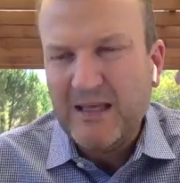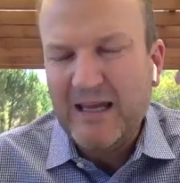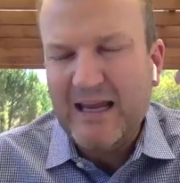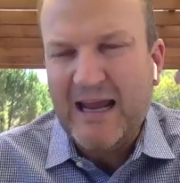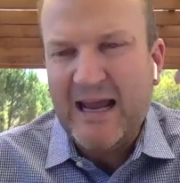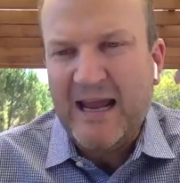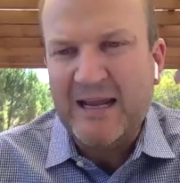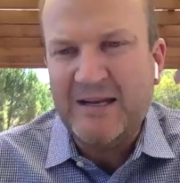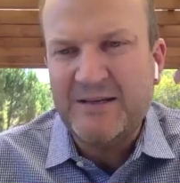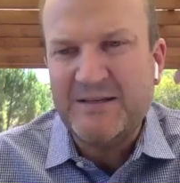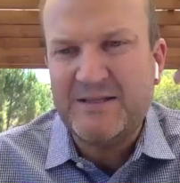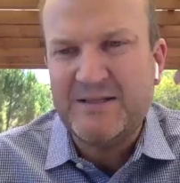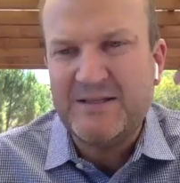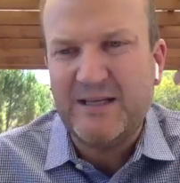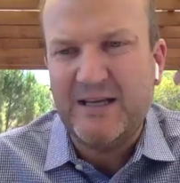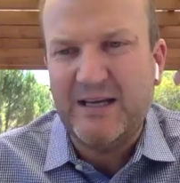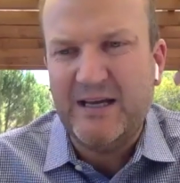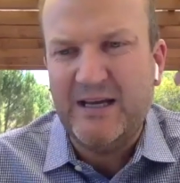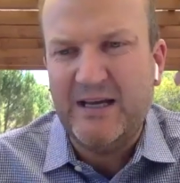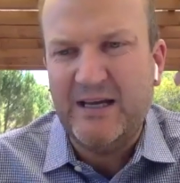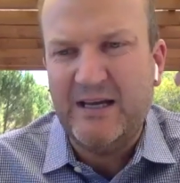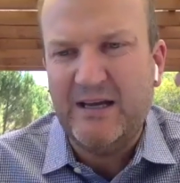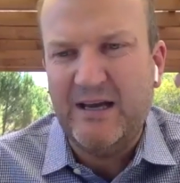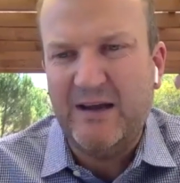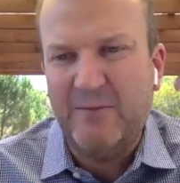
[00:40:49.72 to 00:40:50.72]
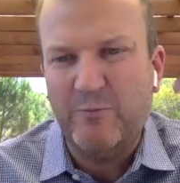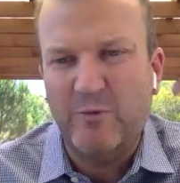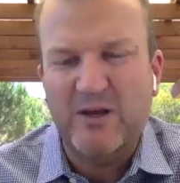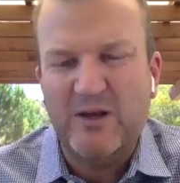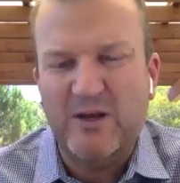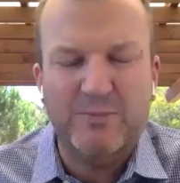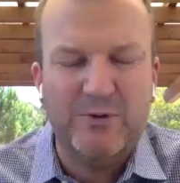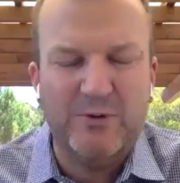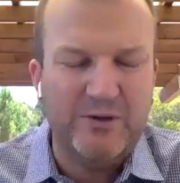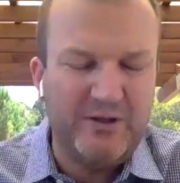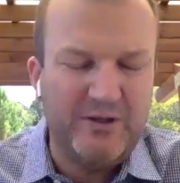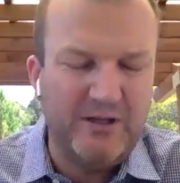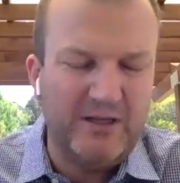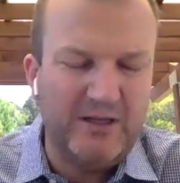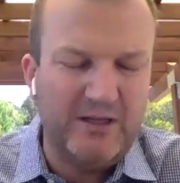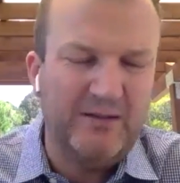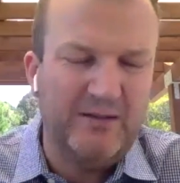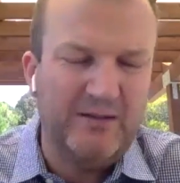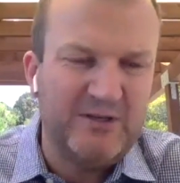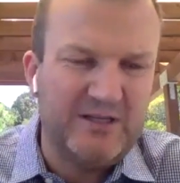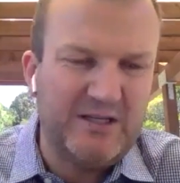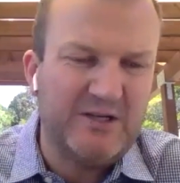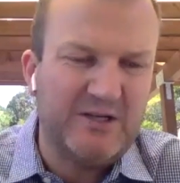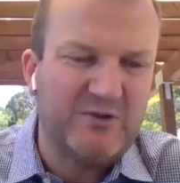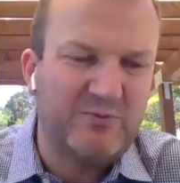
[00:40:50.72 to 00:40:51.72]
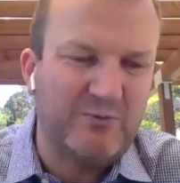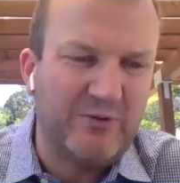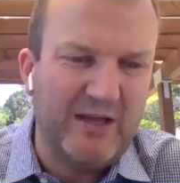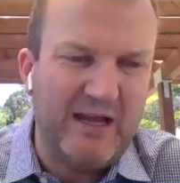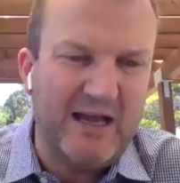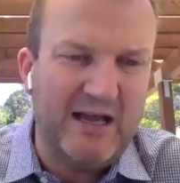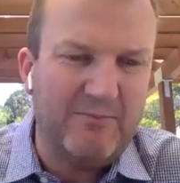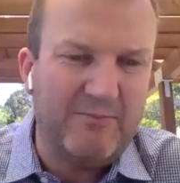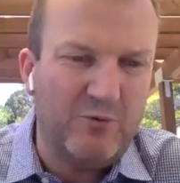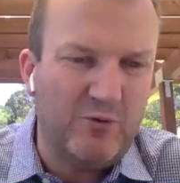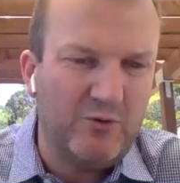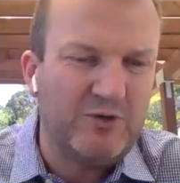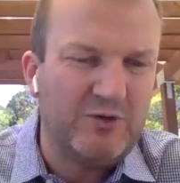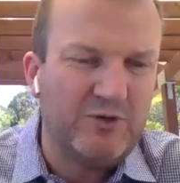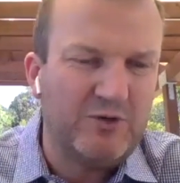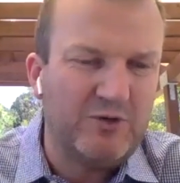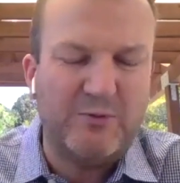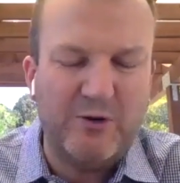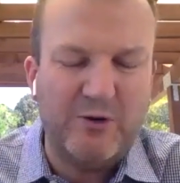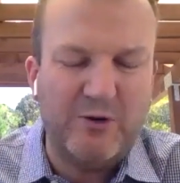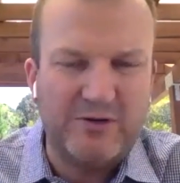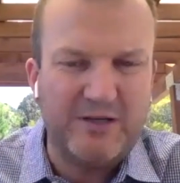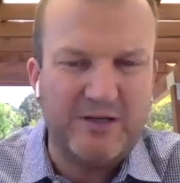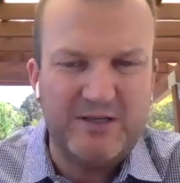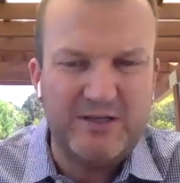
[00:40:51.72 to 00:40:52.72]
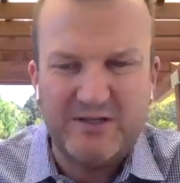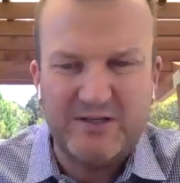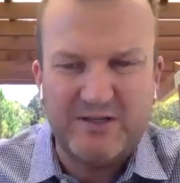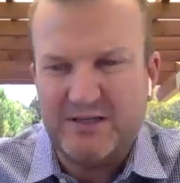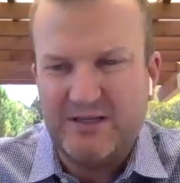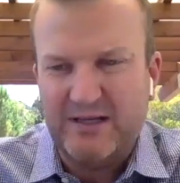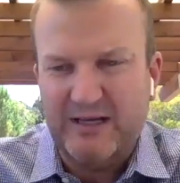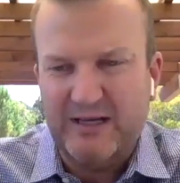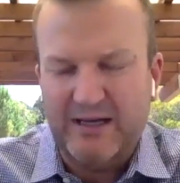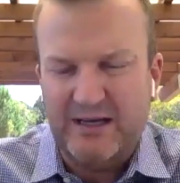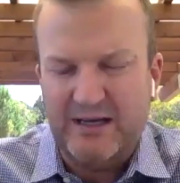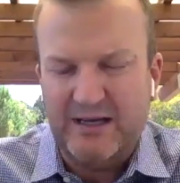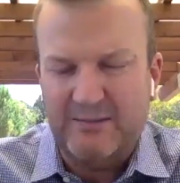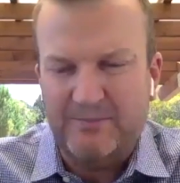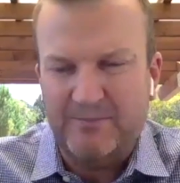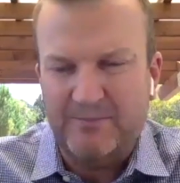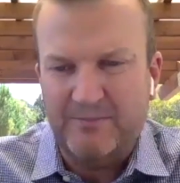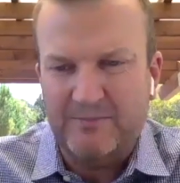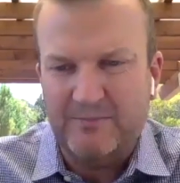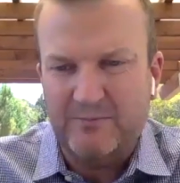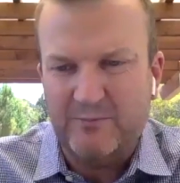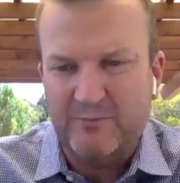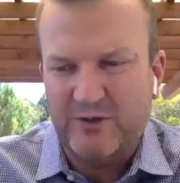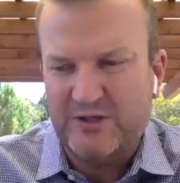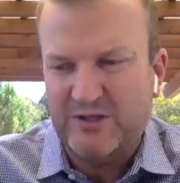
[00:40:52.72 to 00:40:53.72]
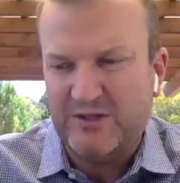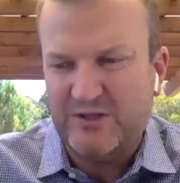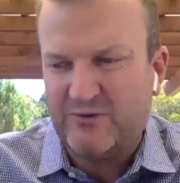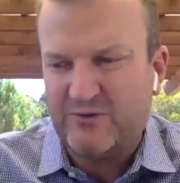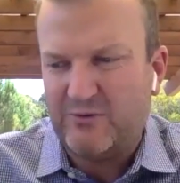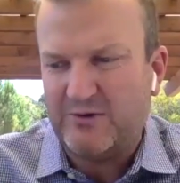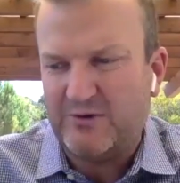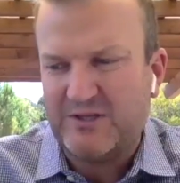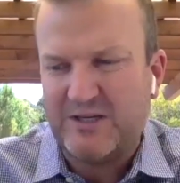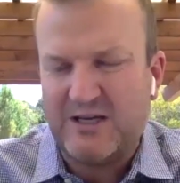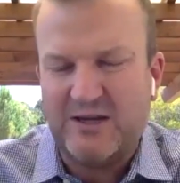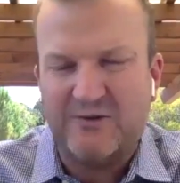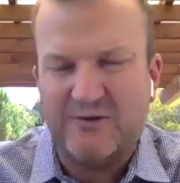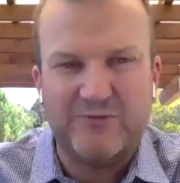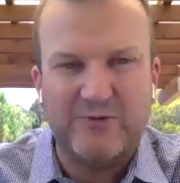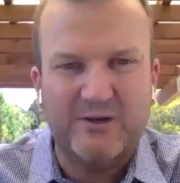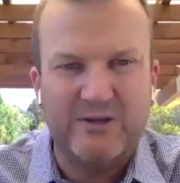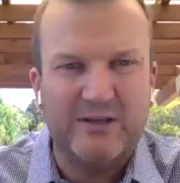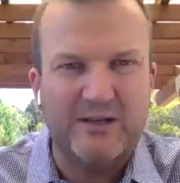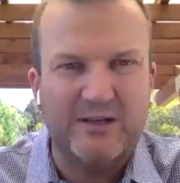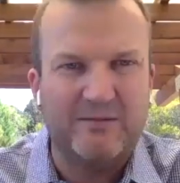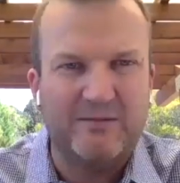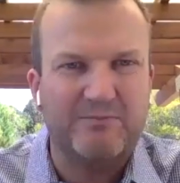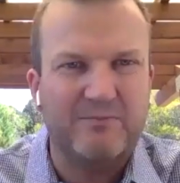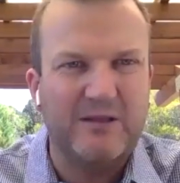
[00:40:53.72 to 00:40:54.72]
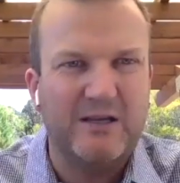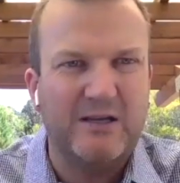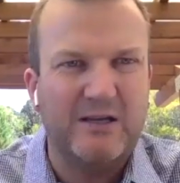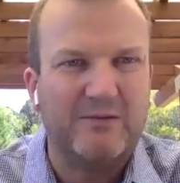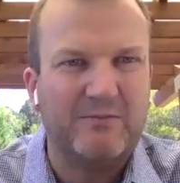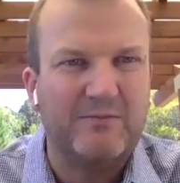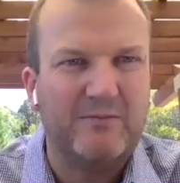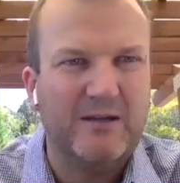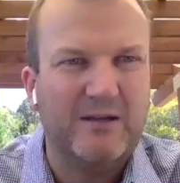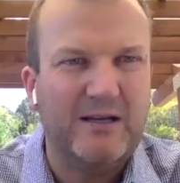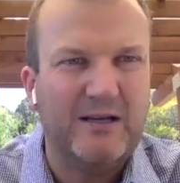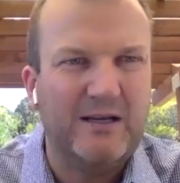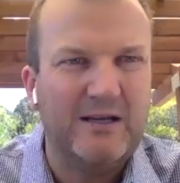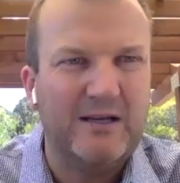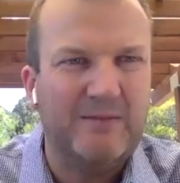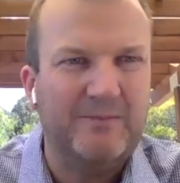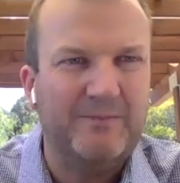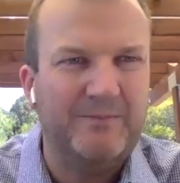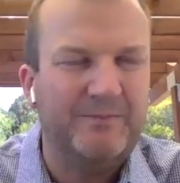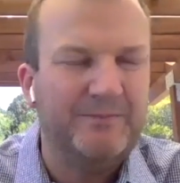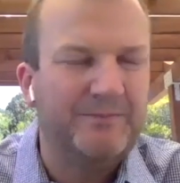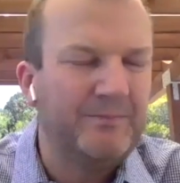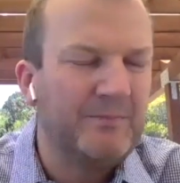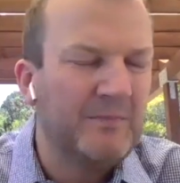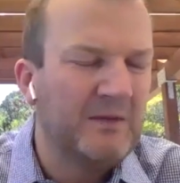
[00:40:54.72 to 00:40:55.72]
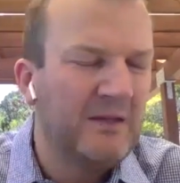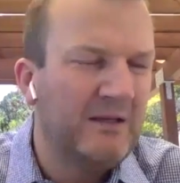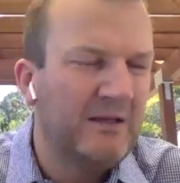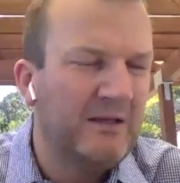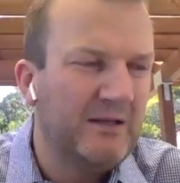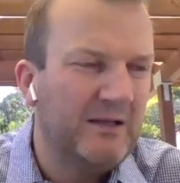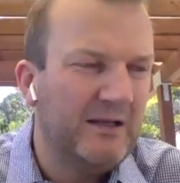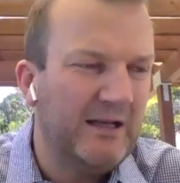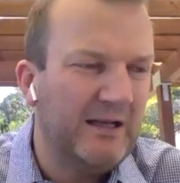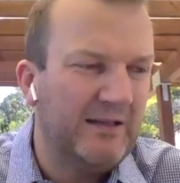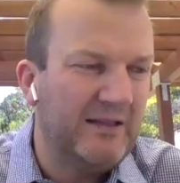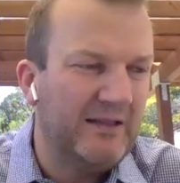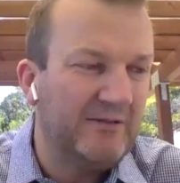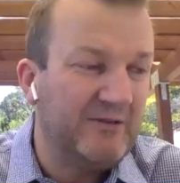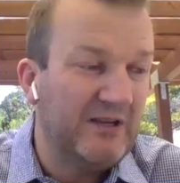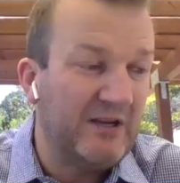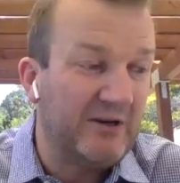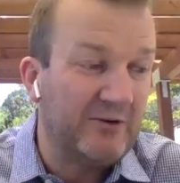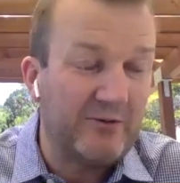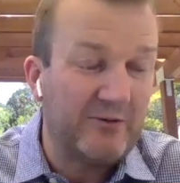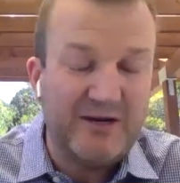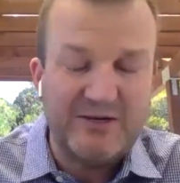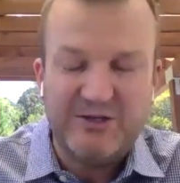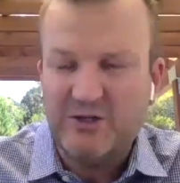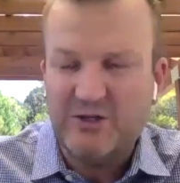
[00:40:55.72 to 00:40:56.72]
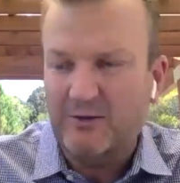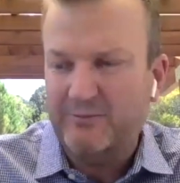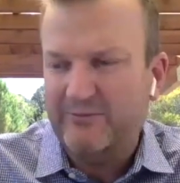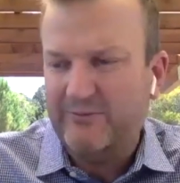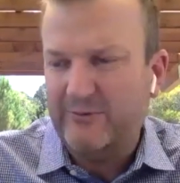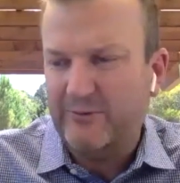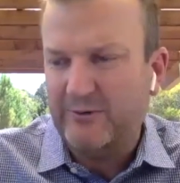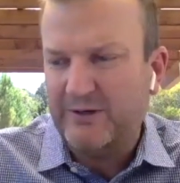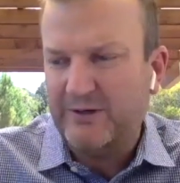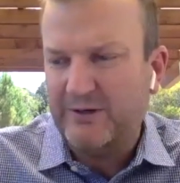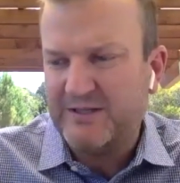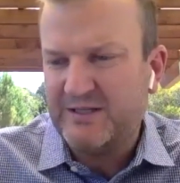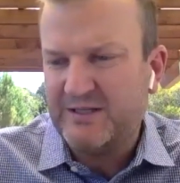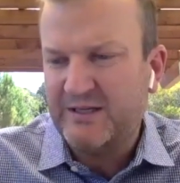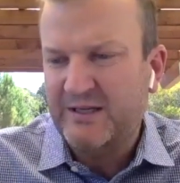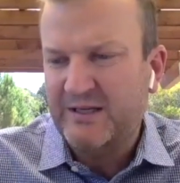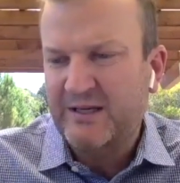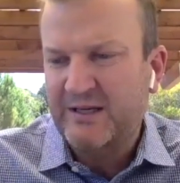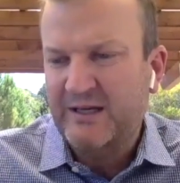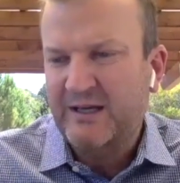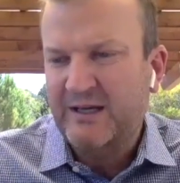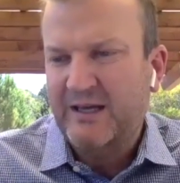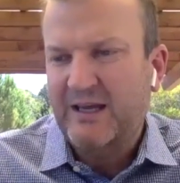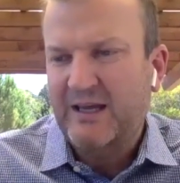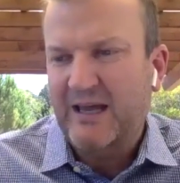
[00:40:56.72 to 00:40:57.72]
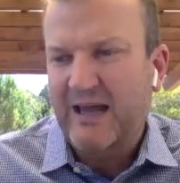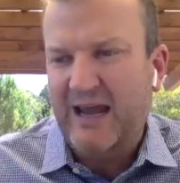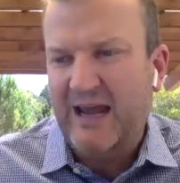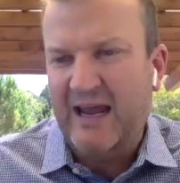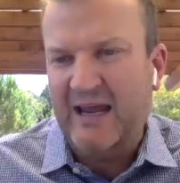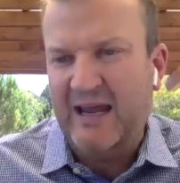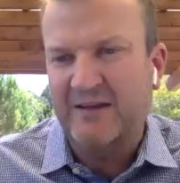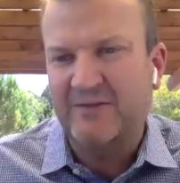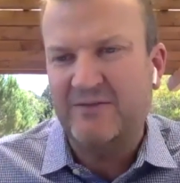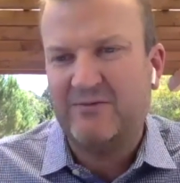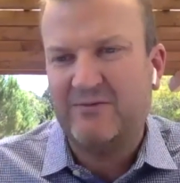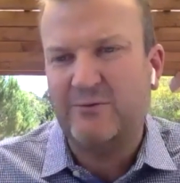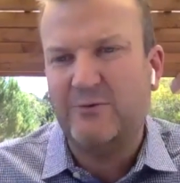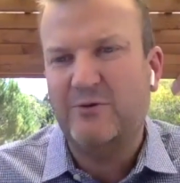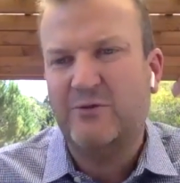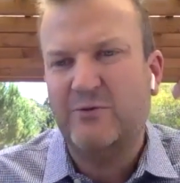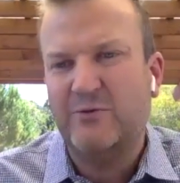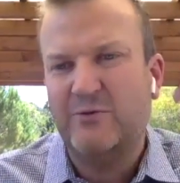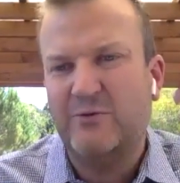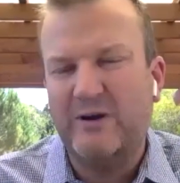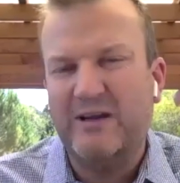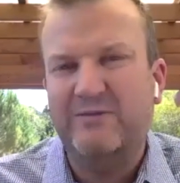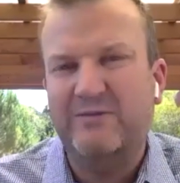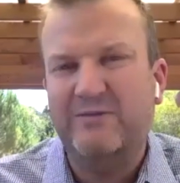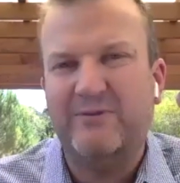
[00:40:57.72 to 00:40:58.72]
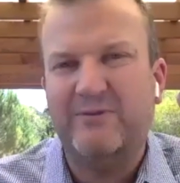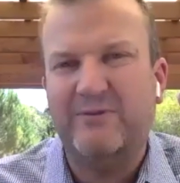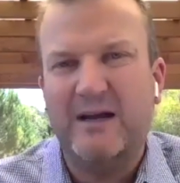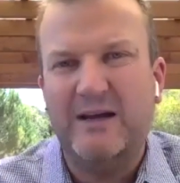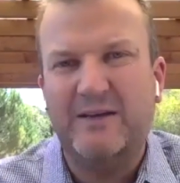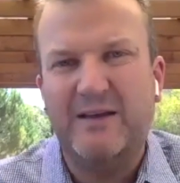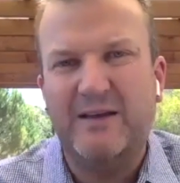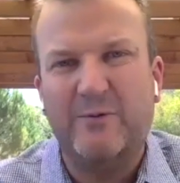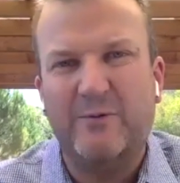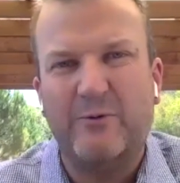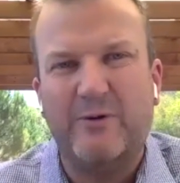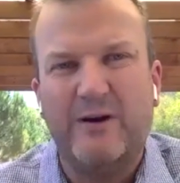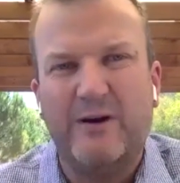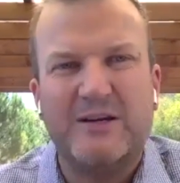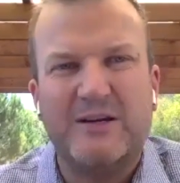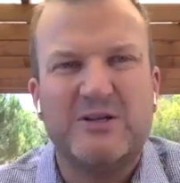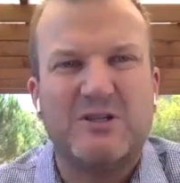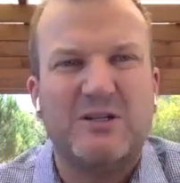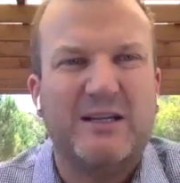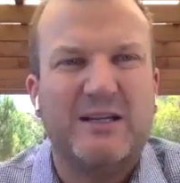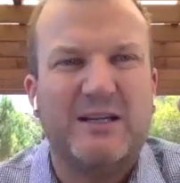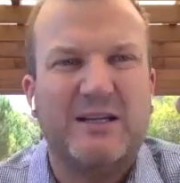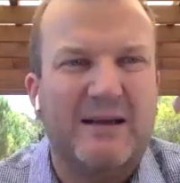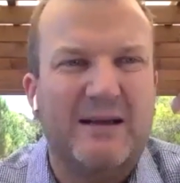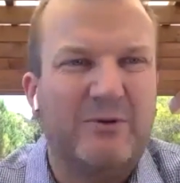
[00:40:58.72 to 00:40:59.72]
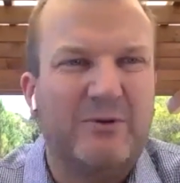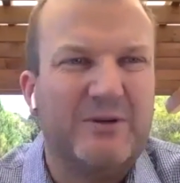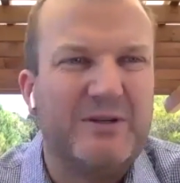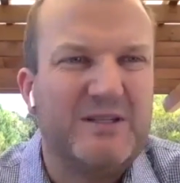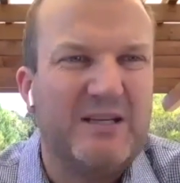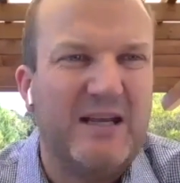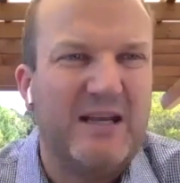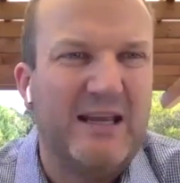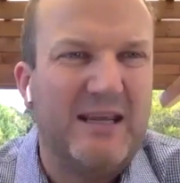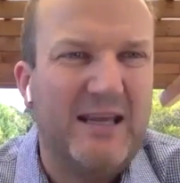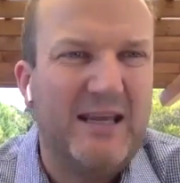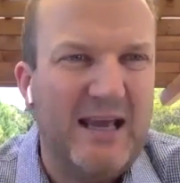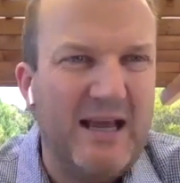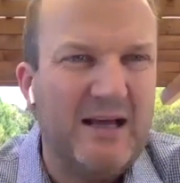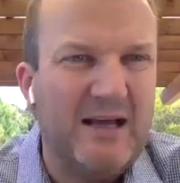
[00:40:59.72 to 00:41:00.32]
And we put him in touch with our mortgage brokers, which is cross country. They've done a great job for us. And through the refi, they were actually able to take